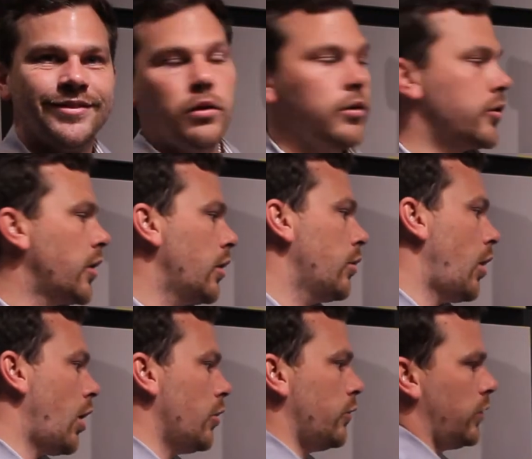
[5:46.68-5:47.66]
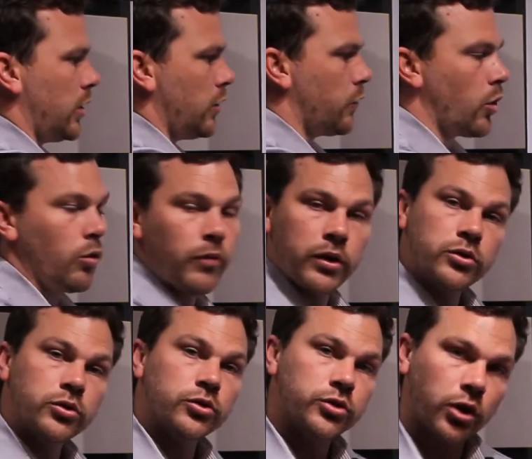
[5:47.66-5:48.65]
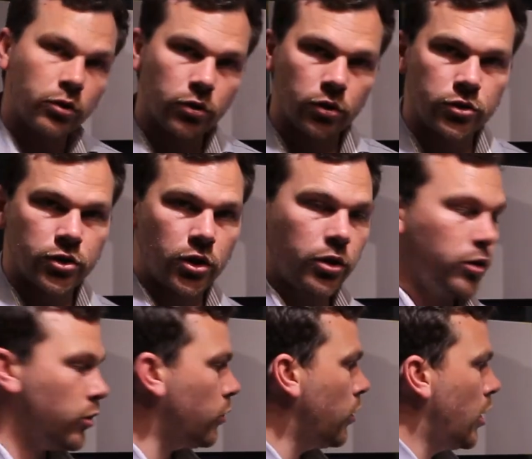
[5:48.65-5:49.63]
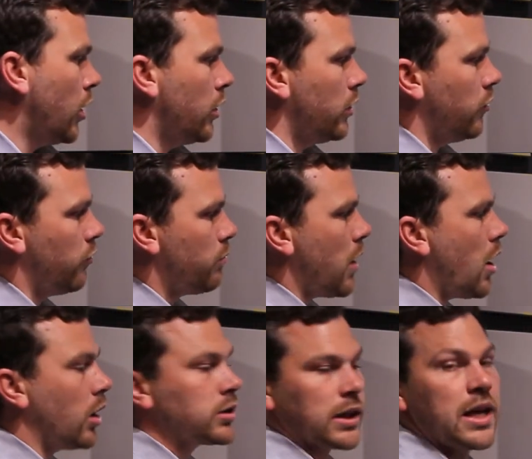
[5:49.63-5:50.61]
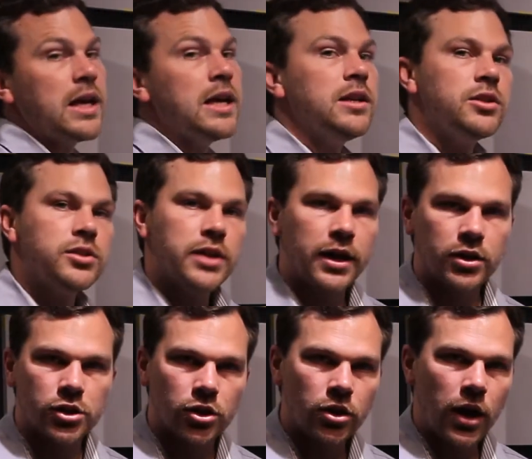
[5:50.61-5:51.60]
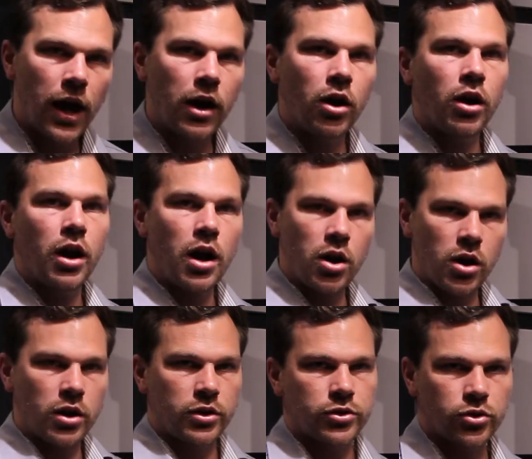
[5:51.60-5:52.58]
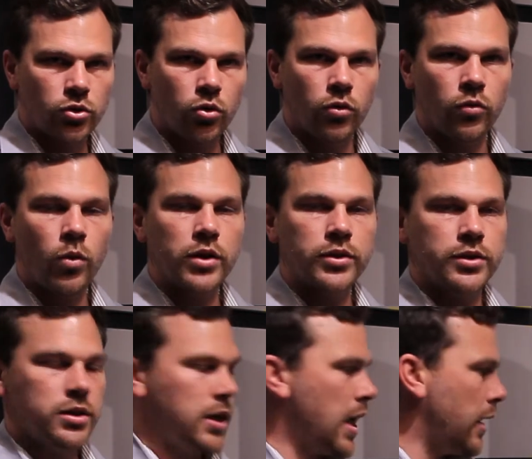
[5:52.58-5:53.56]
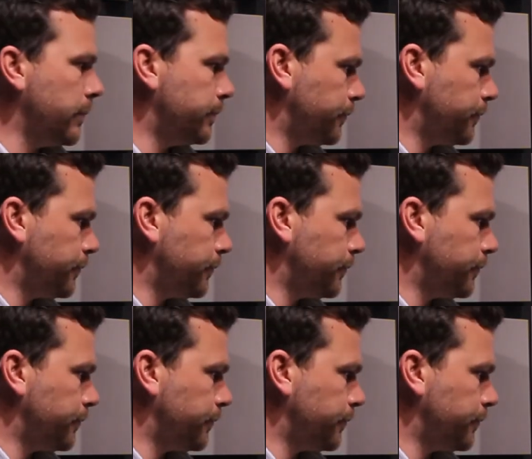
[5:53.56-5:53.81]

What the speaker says: So hopefully you've gone around your circle, you've marked each section out in a score of 1 to 10,